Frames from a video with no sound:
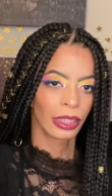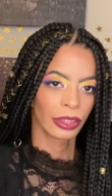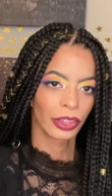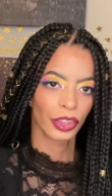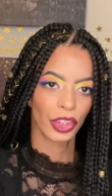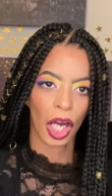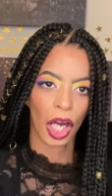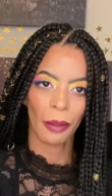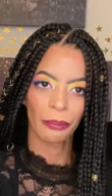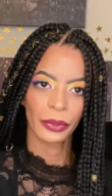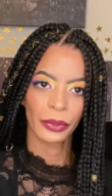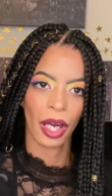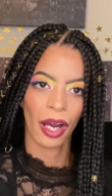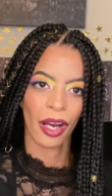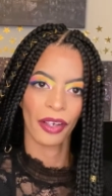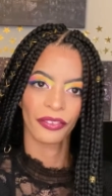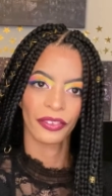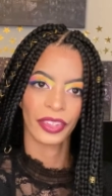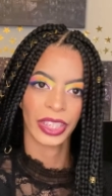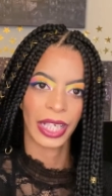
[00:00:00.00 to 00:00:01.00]
topped
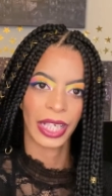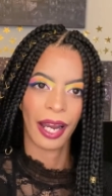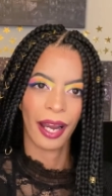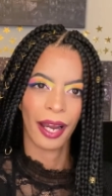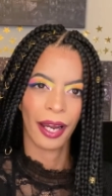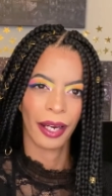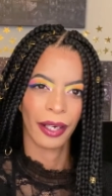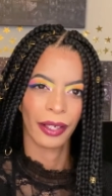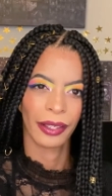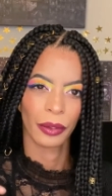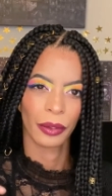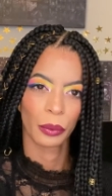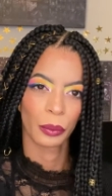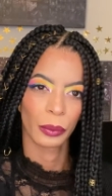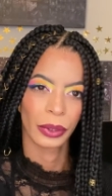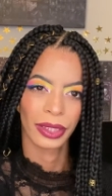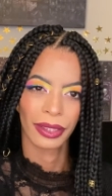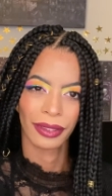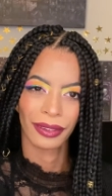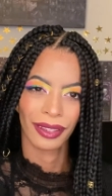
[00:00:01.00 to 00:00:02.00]
off the eye
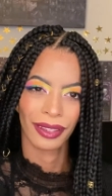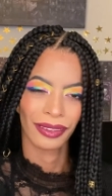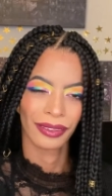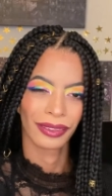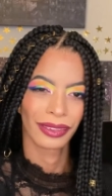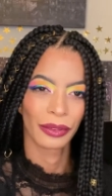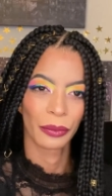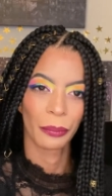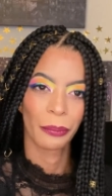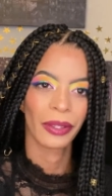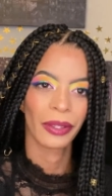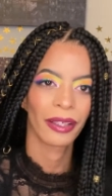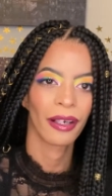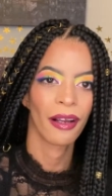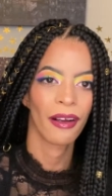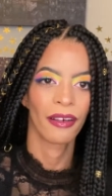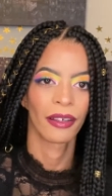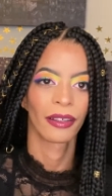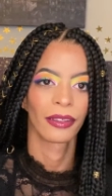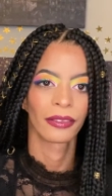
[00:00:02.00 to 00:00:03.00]
with a little bit
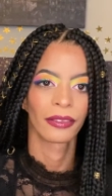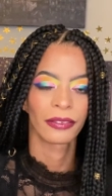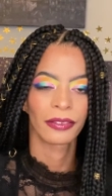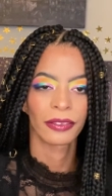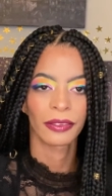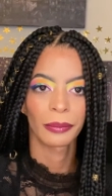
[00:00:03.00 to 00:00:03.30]
of